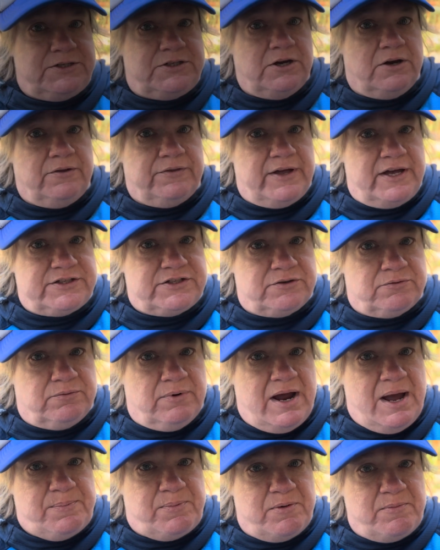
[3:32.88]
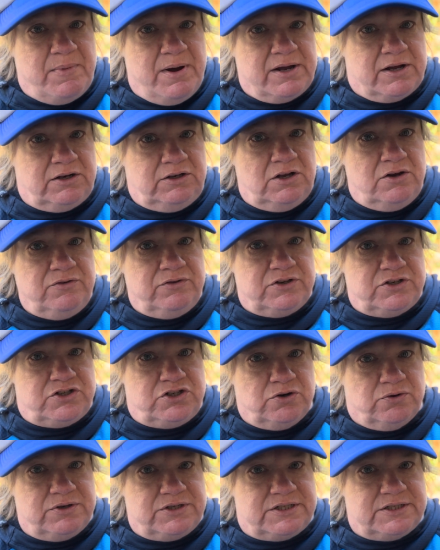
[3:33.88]
y'all, that's a wrap on my clothing
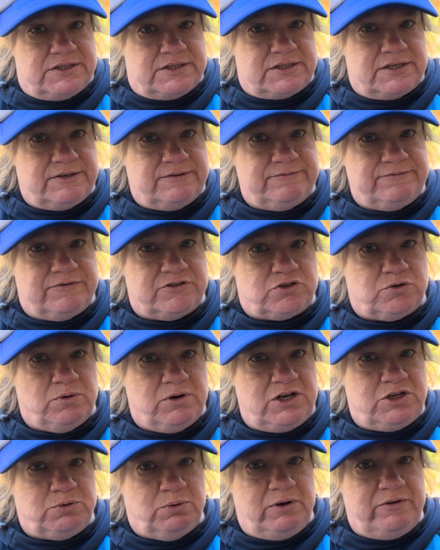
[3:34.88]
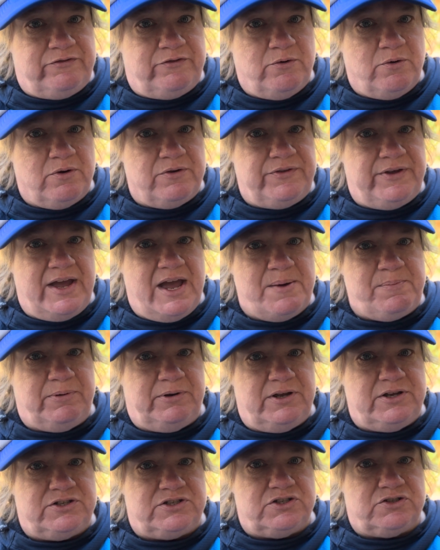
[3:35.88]
choices for 2024 in the
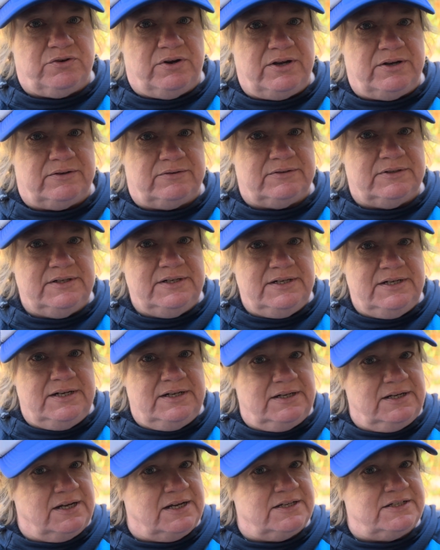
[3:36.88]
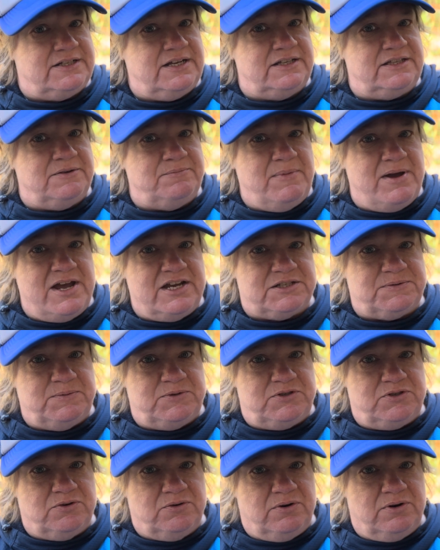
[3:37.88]
Appalachian Trail. Like I said, the mass
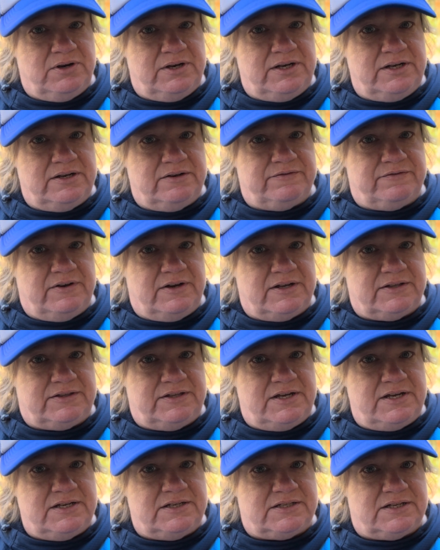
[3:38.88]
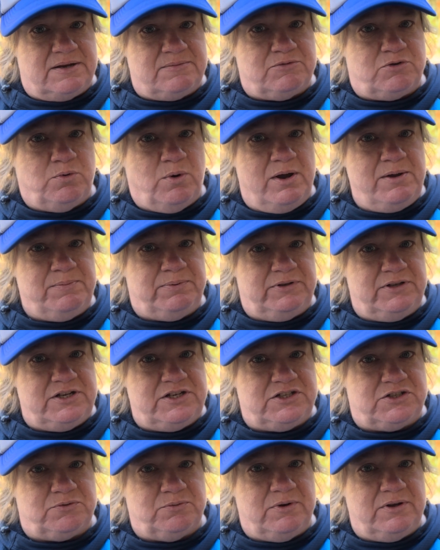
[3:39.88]
majority of things I'm quite
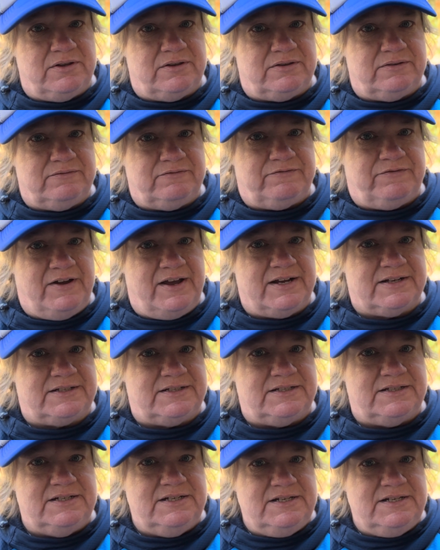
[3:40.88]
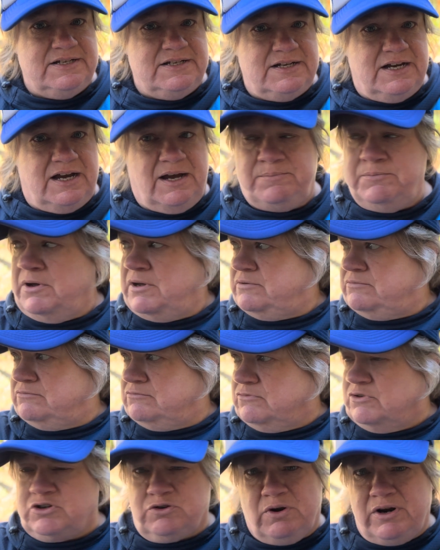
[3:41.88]
pleased with. In fact, I'm not
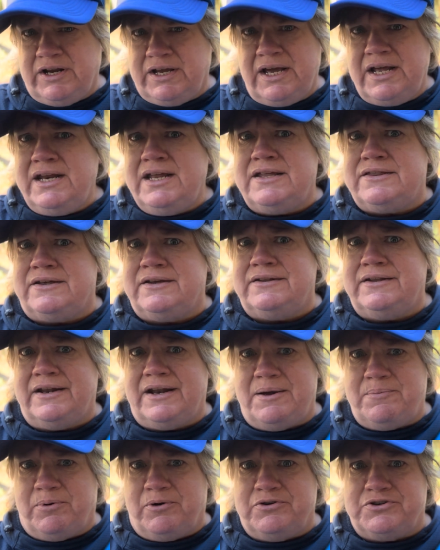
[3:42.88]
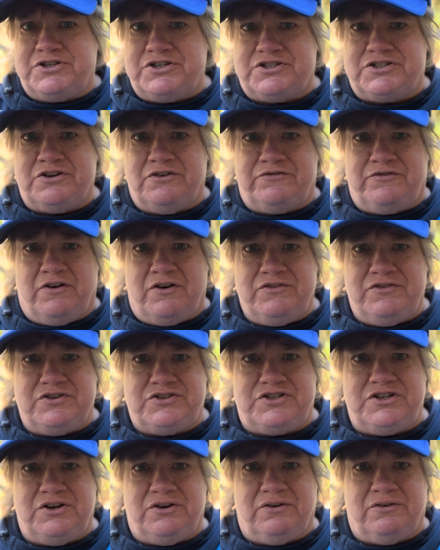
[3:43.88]
regretting anything that I purchased so far
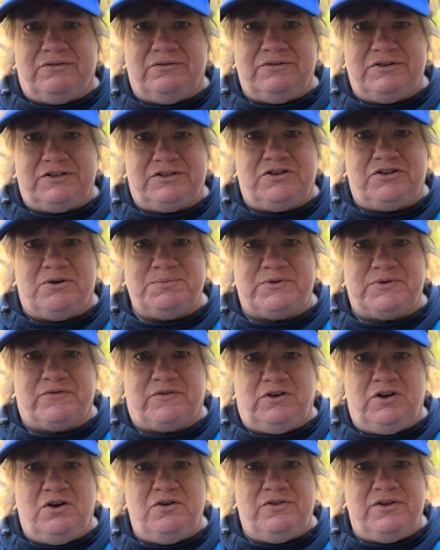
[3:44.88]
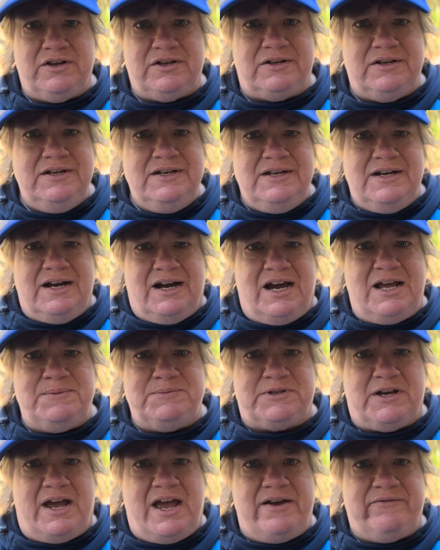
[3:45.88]
this year in terms of clothing.
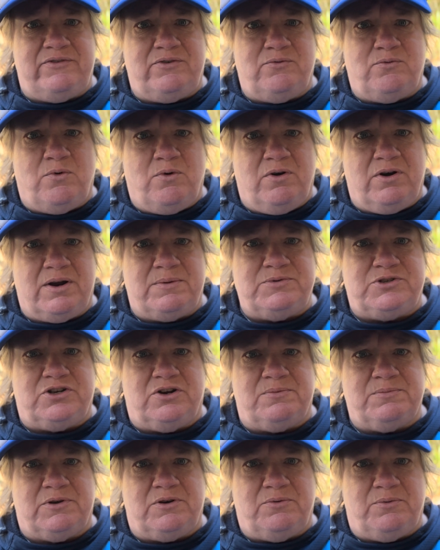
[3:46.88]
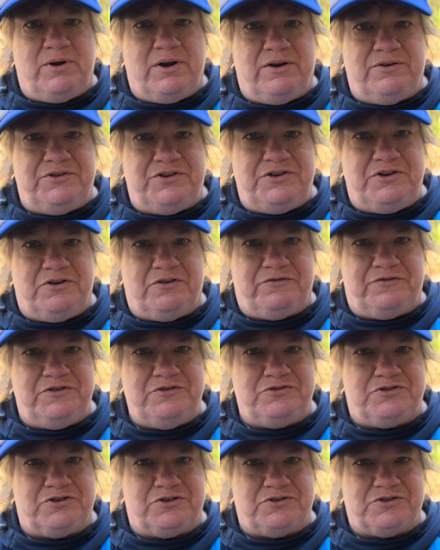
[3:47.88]
Items I haven't worn, I'm sure I'm going to wear in the near
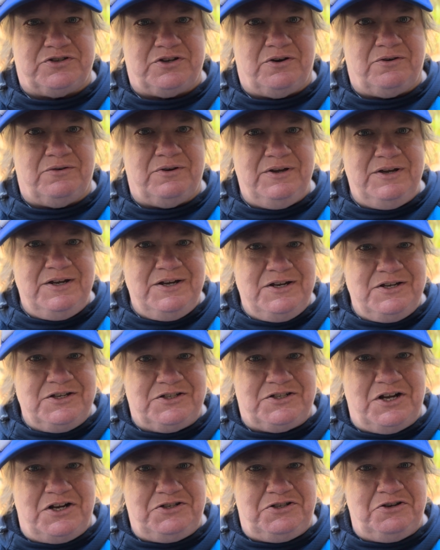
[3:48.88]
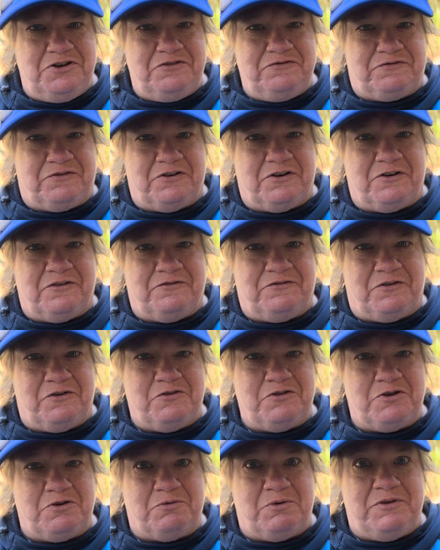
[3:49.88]
future. So stay tuned for
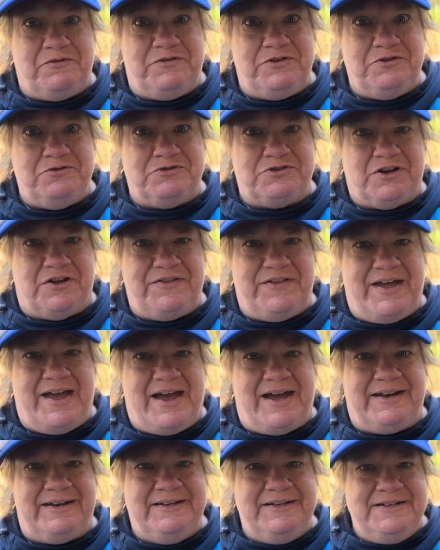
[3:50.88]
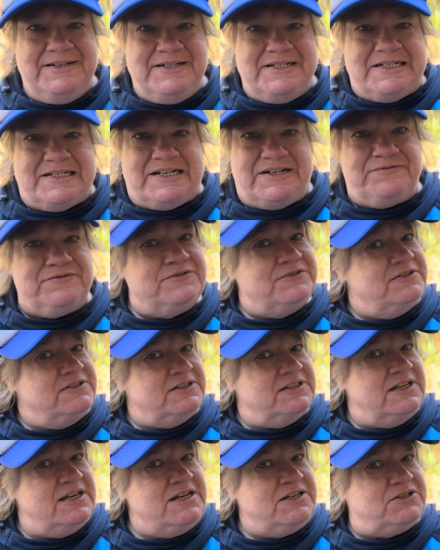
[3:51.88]
further reviews on that. I've
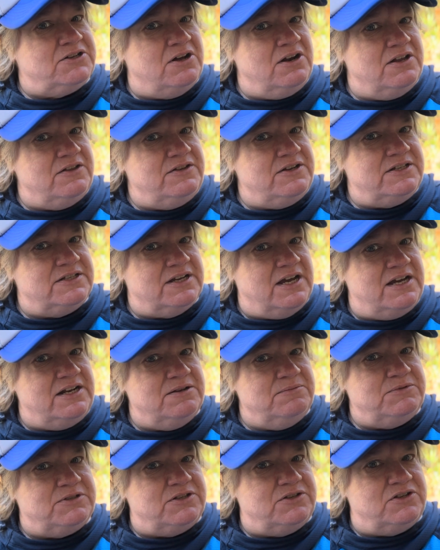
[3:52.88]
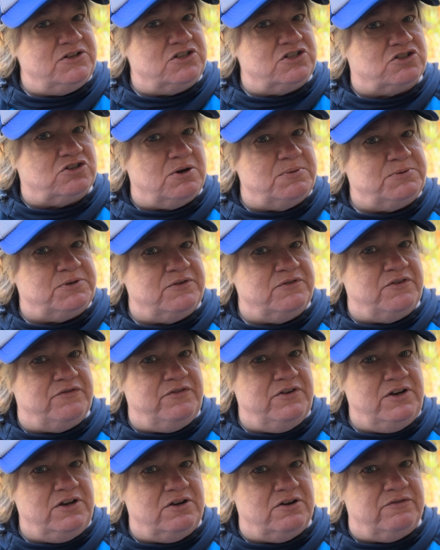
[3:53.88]
linked all of these items in the description of the
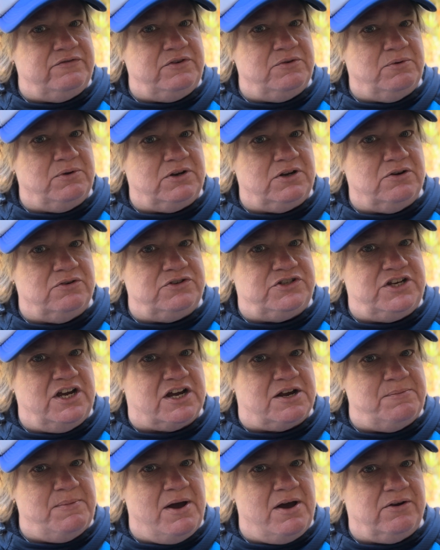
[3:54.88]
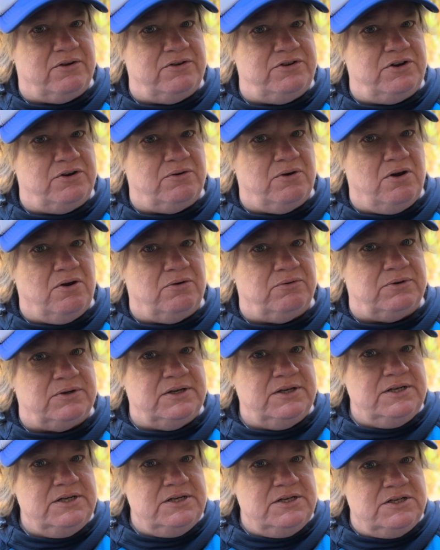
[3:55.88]
video if you want to go and check them out on your own.
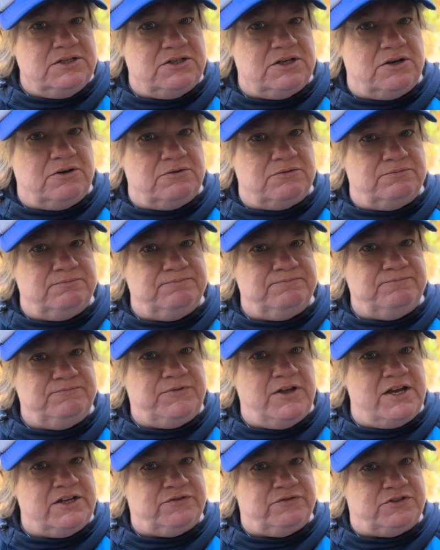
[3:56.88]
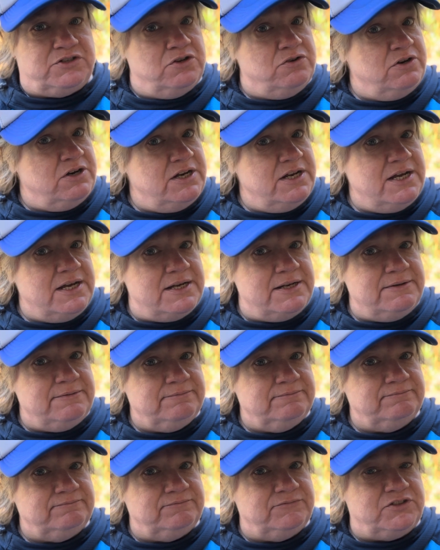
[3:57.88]
So thanks for tuning in.
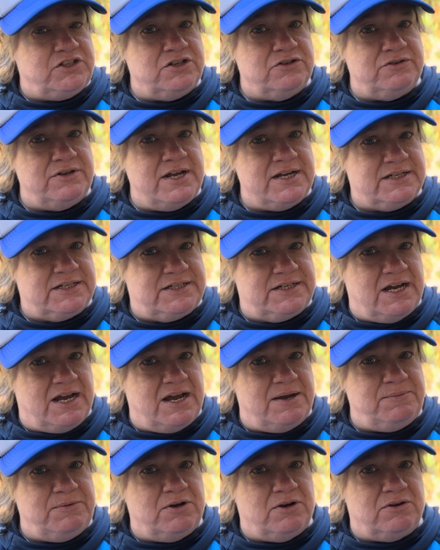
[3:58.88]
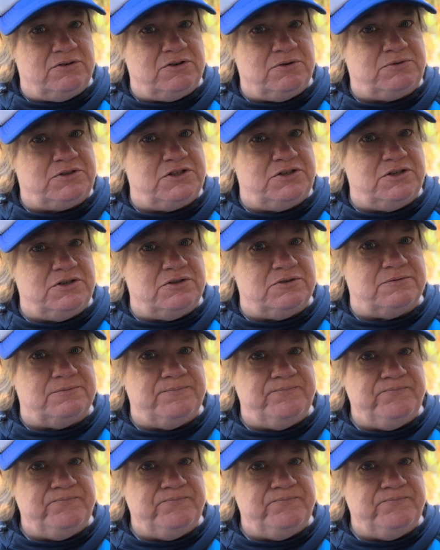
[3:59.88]
Until next time, y'all know what to do.